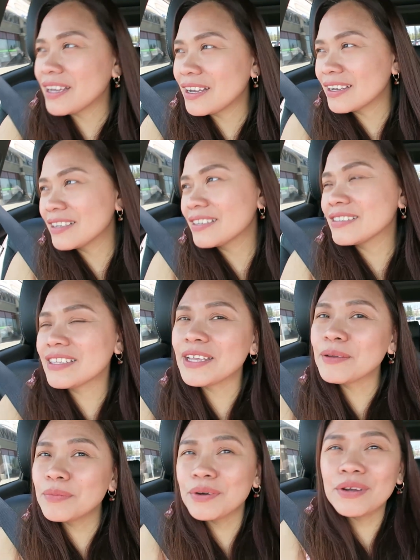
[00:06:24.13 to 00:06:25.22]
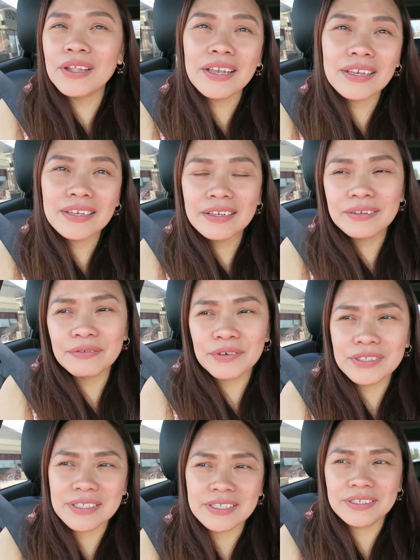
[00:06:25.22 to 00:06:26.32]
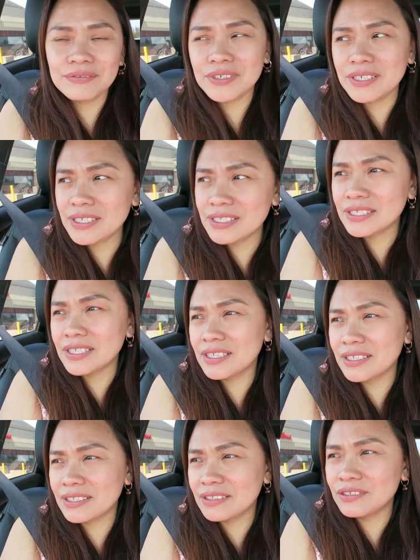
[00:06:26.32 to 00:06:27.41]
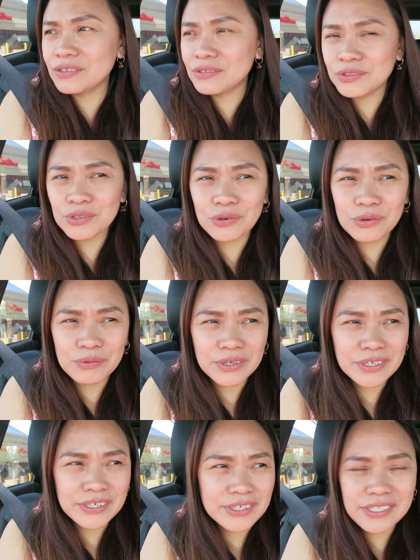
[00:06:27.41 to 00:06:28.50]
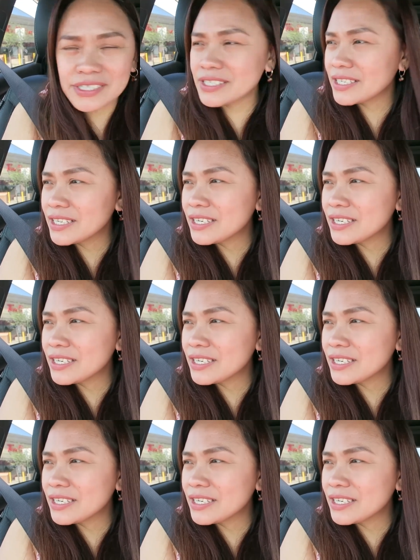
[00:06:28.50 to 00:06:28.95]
ng table for the T Vs and, you know, drawers.